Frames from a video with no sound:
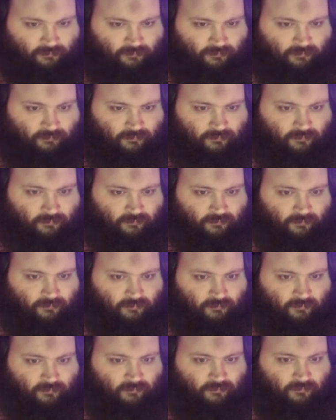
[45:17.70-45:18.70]

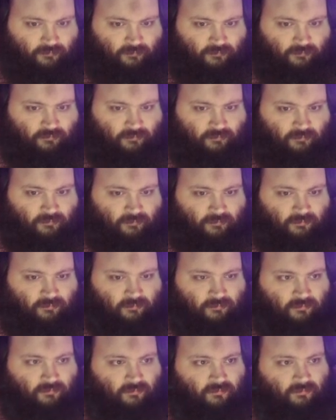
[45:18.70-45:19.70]

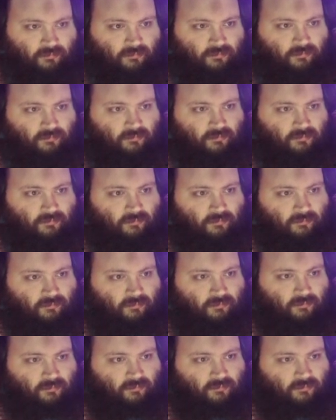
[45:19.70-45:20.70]

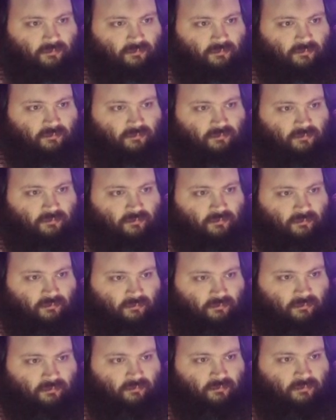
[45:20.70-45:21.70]

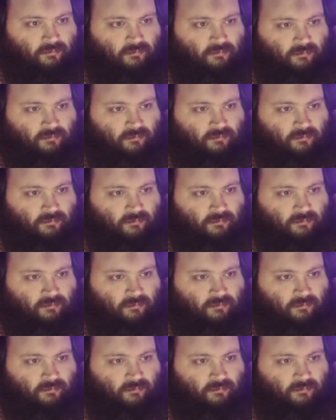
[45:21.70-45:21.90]
No words are spoken by the person on screen.